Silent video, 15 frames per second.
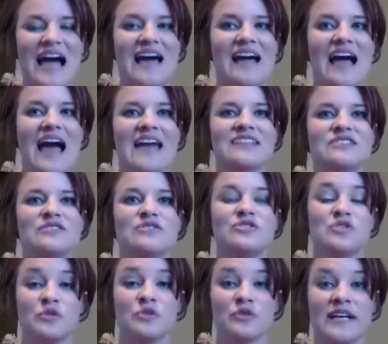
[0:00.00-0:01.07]
I do
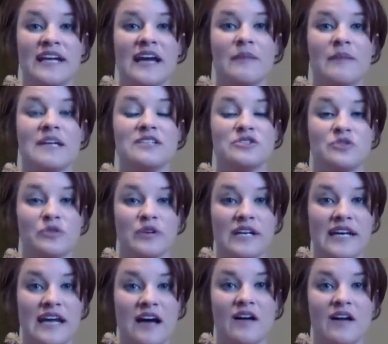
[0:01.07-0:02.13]
jewelry. I make jewelry
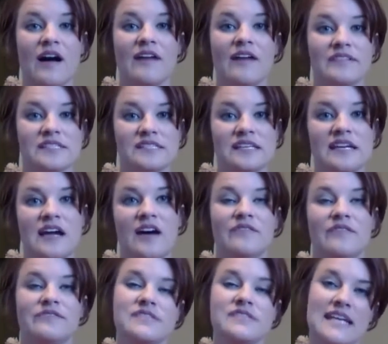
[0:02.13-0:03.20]
now. Obviously,
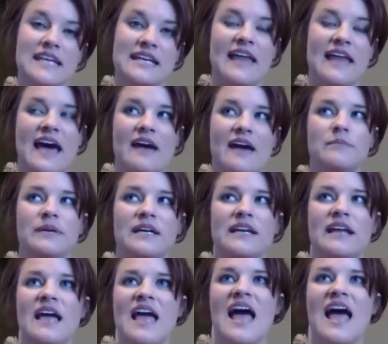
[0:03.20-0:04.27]
y'all have seen that,
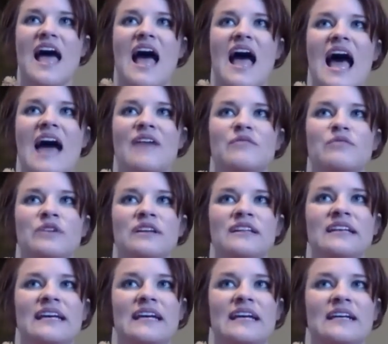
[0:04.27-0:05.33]
but I
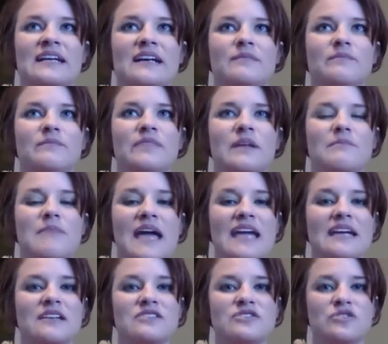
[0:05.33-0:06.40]
really
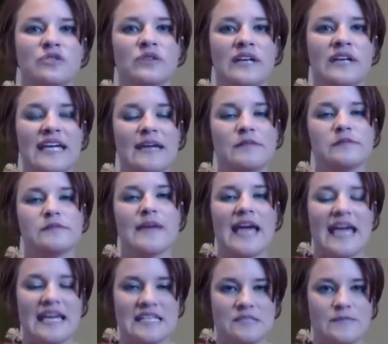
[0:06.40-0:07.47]
making jewelry keeps my
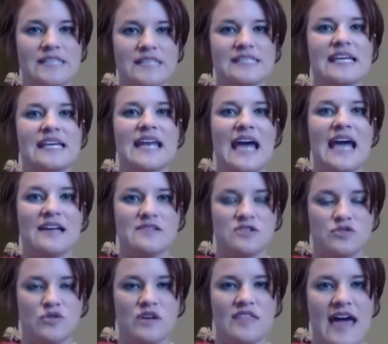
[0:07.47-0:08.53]
hands busy, and I
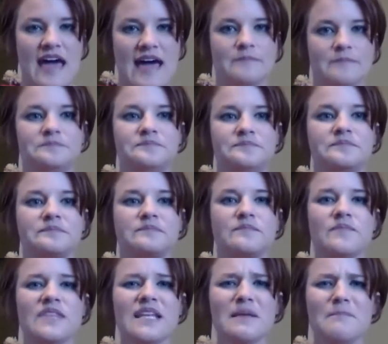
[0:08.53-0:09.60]
enjoy that.
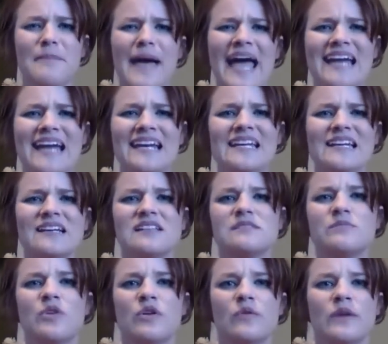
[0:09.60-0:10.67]
Painting is
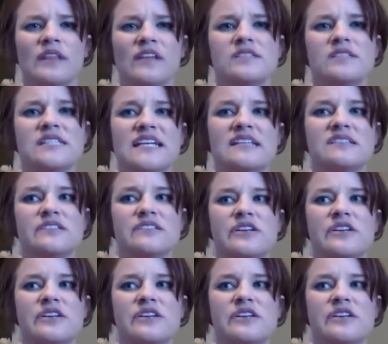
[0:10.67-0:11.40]
more one of those things.